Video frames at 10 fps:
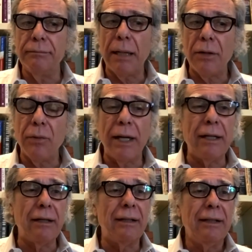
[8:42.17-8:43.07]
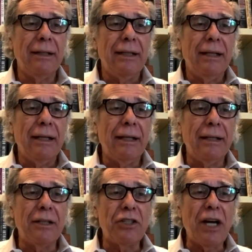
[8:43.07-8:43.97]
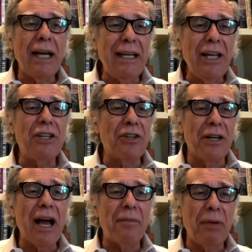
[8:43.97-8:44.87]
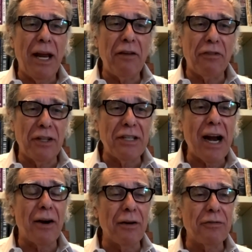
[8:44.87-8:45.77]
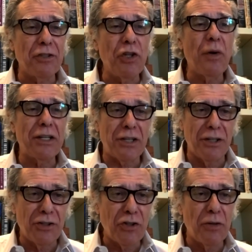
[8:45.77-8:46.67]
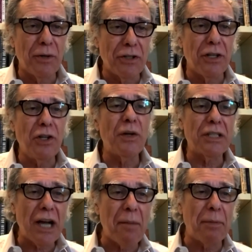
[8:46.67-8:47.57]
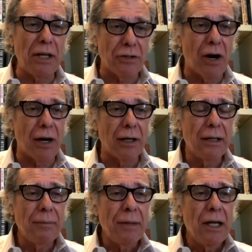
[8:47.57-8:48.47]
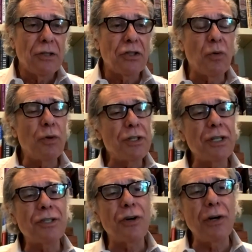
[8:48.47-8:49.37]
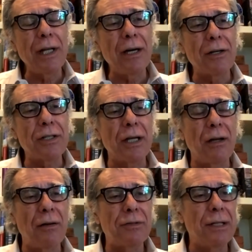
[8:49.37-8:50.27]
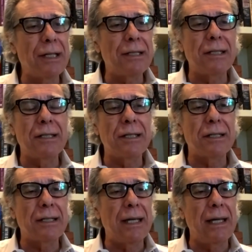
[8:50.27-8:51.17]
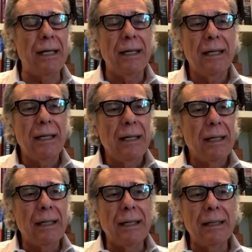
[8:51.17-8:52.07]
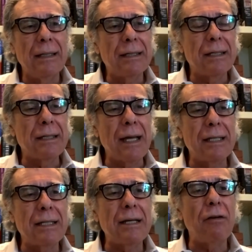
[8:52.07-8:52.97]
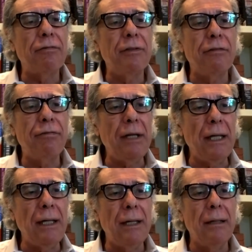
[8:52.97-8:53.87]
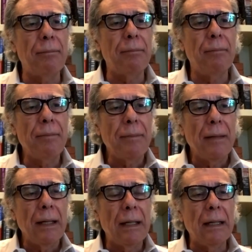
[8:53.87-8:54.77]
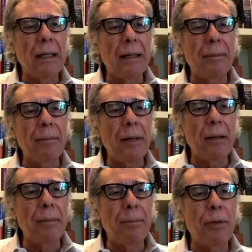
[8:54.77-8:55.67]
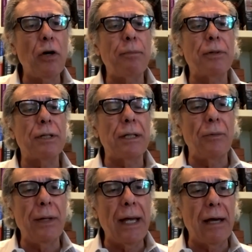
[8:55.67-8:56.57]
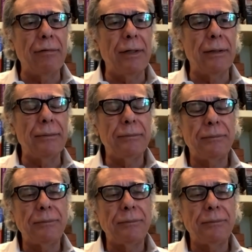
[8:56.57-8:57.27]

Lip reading: by the way, the Chinese are not paying for the tariffs. U.S. consumers and U.S. companies are. So we're just hurting ourselves. And this is just a self-defeating purpose that we have here.